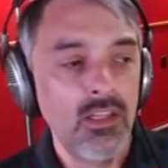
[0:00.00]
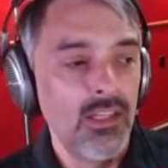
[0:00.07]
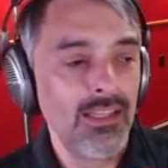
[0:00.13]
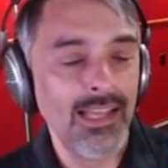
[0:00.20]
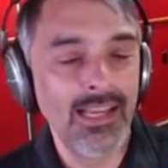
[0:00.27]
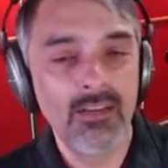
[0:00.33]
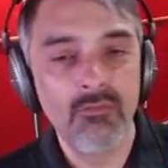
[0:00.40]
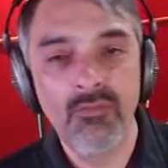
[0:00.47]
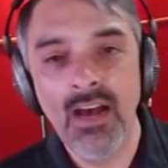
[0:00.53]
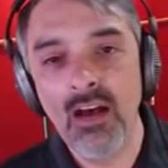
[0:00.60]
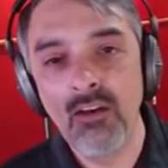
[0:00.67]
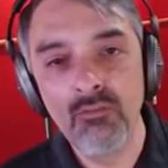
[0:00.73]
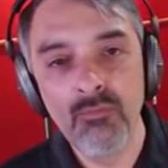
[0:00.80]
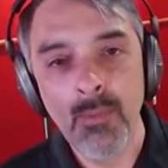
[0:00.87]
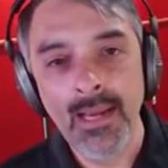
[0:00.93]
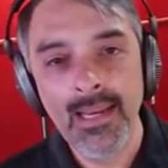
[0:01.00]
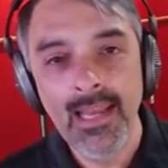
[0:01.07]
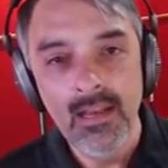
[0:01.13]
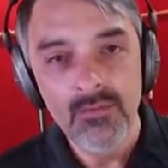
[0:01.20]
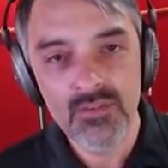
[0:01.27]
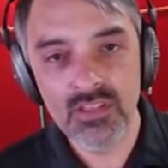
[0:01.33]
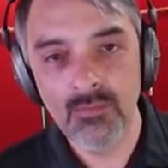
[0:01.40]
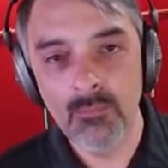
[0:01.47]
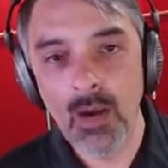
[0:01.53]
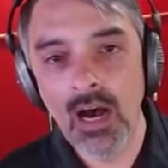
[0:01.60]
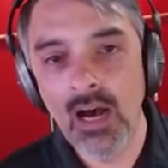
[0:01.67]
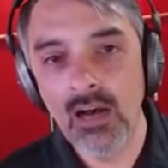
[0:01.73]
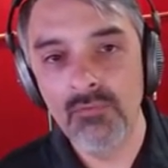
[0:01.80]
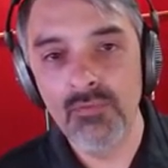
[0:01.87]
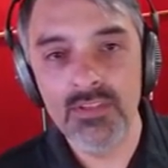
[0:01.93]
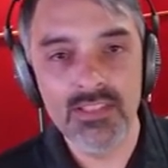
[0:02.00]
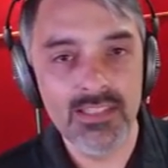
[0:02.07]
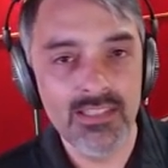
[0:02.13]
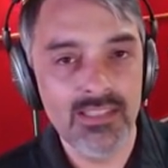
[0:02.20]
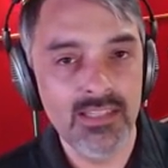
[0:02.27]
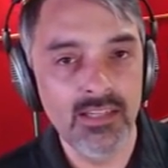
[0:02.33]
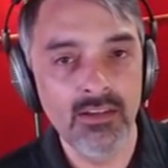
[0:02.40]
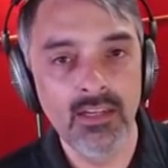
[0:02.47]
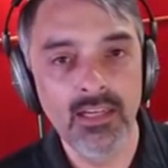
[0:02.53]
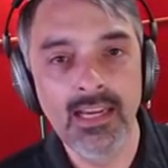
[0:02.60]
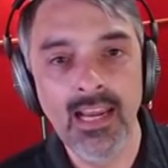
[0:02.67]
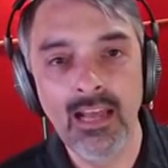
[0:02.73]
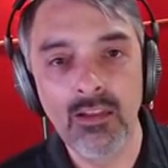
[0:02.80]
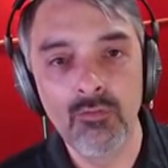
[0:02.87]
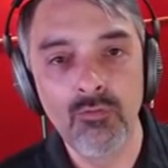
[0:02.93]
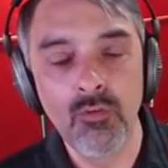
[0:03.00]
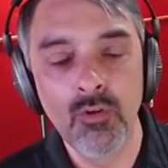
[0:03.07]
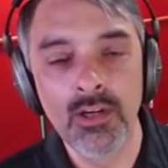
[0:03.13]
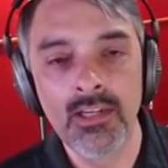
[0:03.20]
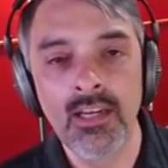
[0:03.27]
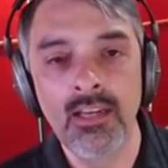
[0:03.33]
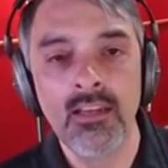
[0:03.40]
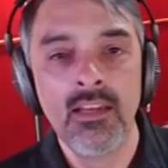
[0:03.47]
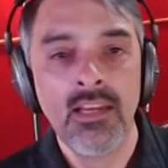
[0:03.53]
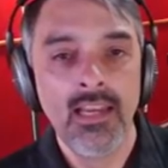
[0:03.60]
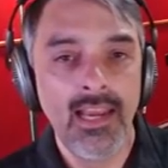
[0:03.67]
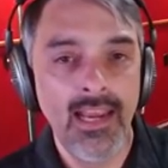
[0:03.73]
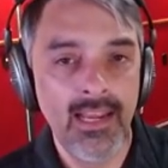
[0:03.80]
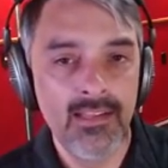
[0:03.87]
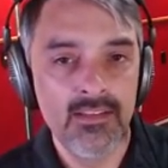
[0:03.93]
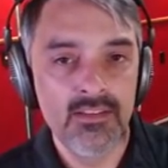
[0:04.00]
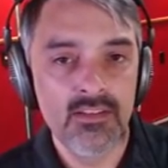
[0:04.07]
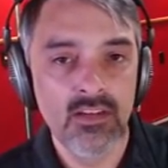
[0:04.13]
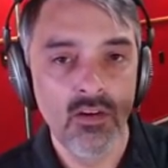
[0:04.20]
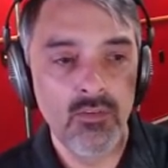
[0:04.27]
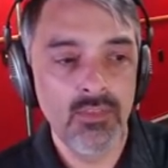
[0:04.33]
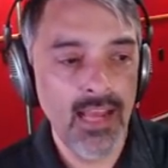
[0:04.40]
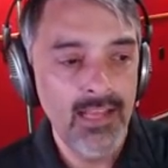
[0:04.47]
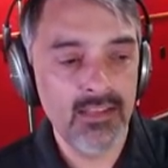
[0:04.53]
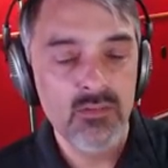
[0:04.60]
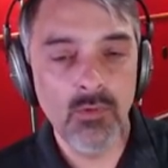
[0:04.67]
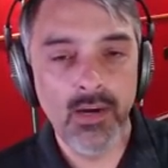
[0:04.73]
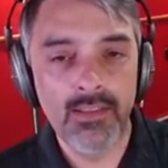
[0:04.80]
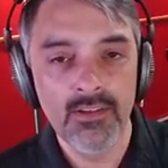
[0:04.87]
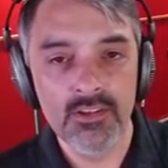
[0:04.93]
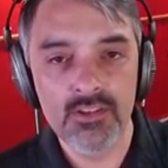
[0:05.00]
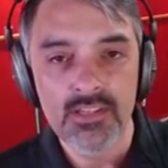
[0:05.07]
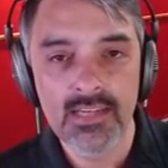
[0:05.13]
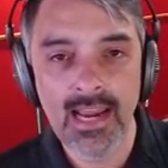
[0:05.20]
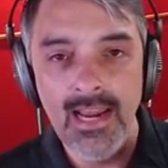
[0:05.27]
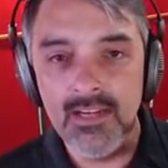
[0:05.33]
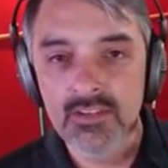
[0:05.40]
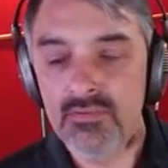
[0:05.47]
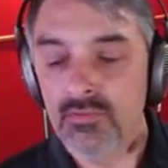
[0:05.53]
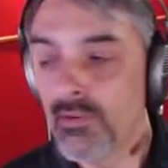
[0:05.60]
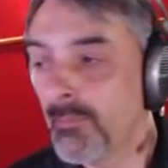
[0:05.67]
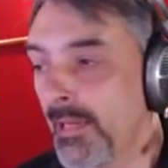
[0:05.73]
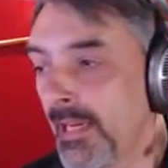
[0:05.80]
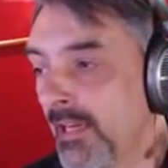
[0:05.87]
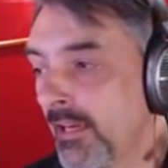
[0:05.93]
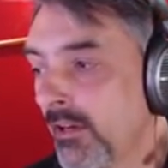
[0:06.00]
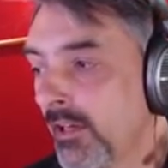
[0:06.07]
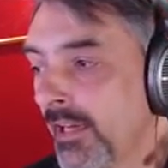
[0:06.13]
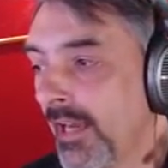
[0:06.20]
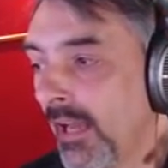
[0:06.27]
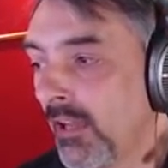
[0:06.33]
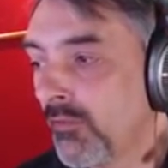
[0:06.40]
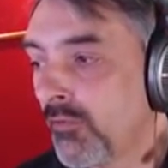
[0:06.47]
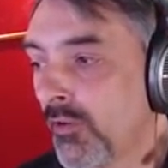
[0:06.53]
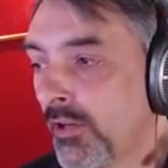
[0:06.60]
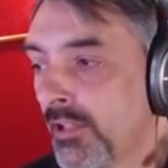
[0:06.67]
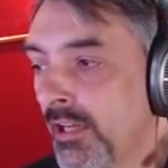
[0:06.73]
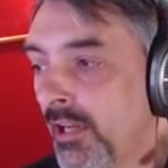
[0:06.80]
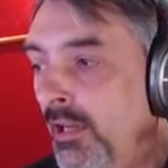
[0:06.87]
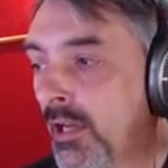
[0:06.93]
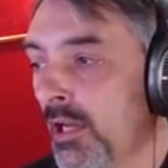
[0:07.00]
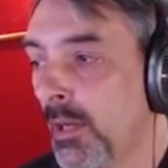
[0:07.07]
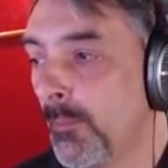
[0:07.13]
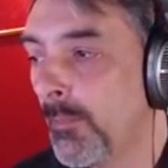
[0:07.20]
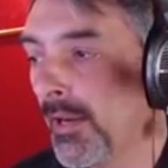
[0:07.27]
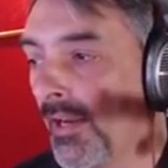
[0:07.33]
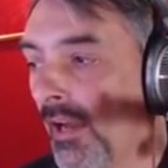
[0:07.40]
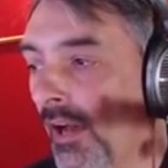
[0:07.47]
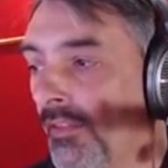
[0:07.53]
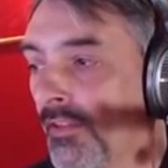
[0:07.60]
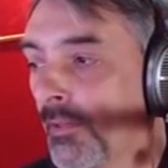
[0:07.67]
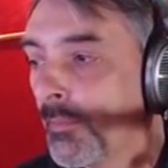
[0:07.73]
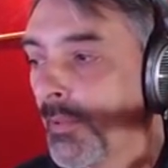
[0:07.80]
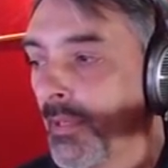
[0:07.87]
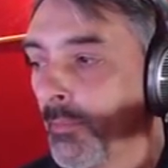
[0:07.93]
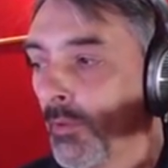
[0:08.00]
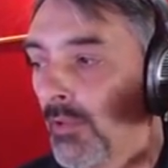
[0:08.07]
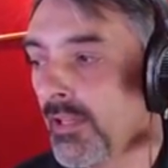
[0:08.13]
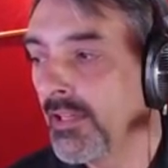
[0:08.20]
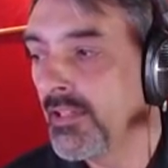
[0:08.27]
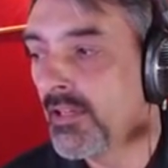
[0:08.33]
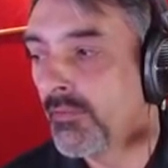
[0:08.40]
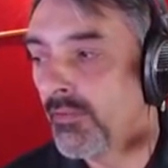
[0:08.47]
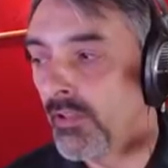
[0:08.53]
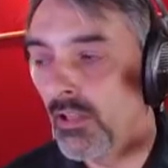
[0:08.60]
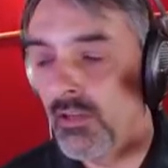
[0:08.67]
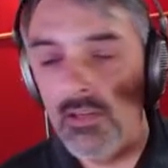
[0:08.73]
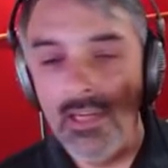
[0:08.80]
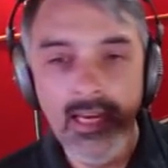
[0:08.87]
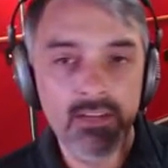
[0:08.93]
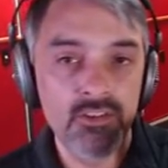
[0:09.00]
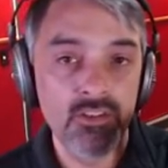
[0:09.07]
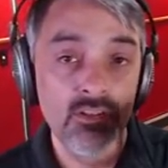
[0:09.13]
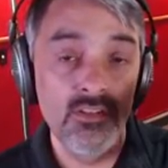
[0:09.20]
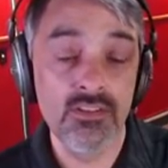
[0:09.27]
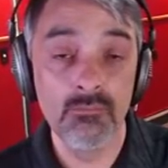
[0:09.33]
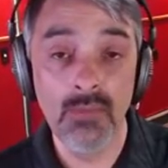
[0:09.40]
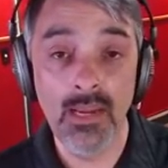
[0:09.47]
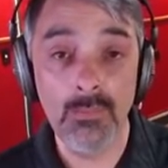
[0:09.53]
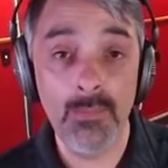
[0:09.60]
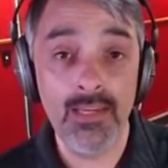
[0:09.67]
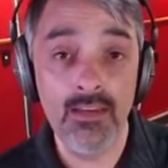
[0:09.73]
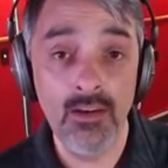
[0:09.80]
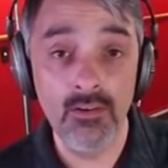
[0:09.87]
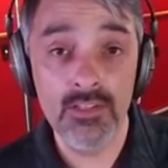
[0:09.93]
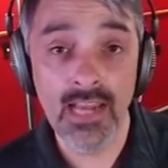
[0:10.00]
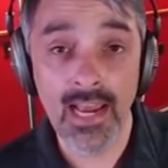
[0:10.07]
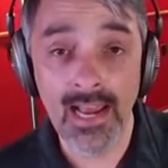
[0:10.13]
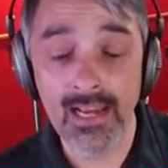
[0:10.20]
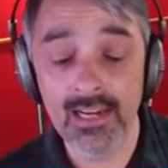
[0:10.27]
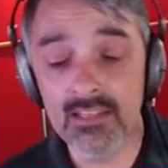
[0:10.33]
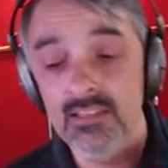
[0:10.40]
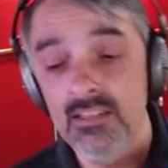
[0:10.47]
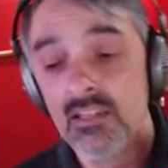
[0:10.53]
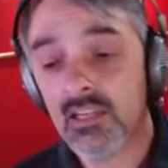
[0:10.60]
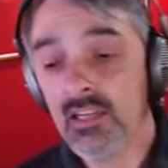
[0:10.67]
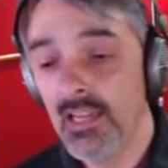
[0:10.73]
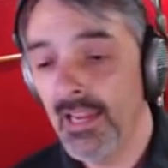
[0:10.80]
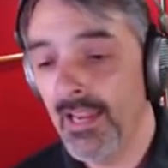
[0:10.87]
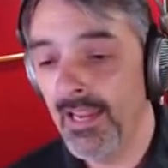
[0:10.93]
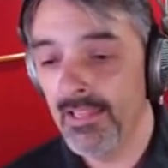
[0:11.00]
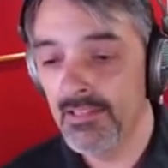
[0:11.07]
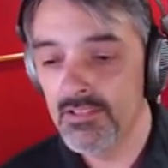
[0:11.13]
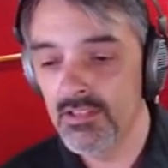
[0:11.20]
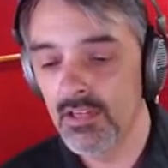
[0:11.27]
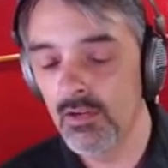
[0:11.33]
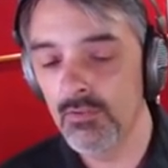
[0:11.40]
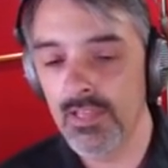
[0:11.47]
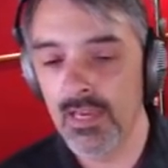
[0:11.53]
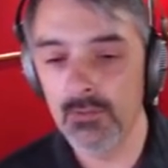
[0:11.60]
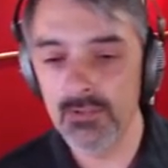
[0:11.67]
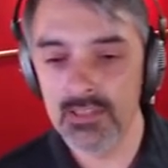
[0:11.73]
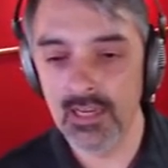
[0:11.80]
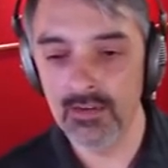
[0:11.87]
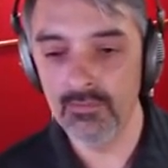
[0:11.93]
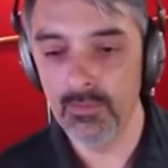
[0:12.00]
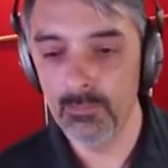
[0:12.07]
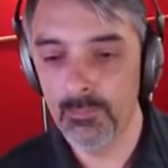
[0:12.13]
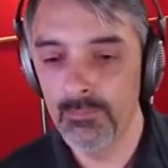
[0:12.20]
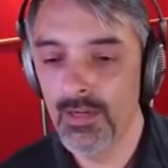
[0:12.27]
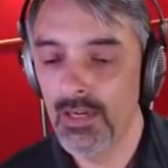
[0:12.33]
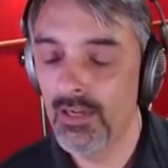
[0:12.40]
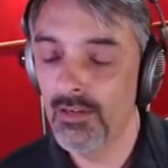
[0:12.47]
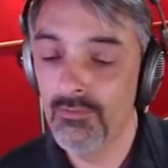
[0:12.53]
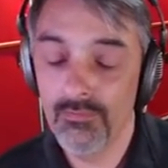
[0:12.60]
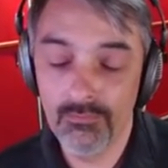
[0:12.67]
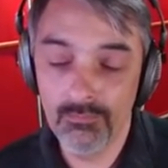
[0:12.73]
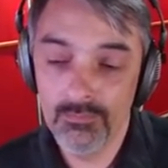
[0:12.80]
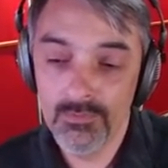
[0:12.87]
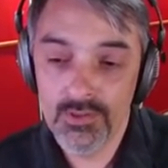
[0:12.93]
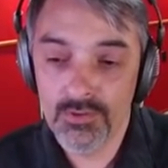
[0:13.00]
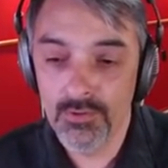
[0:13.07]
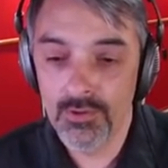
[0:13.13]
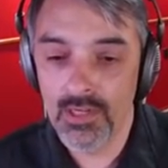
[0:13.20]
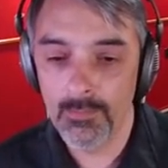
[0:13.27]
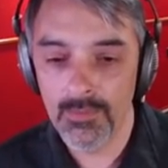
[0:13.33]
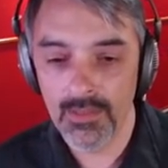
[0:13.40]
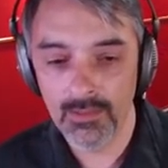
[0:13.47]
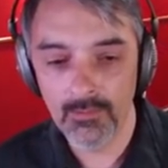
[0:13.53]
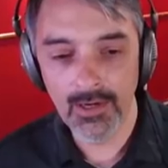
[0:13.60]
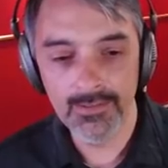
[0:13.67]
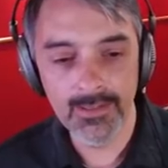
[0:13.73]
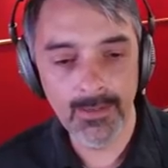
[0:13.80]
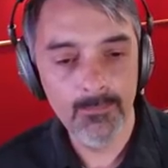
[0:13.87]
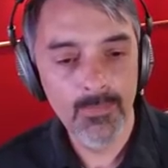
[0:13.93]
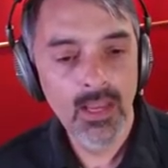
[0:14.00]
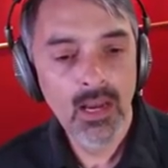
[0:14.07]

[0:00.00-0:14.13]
Like Valve might have some offices here in California, and so that's why there's tax for me here in California, but other people in different locations maybe no tax, and so that was kind of a, a screwed up thing there.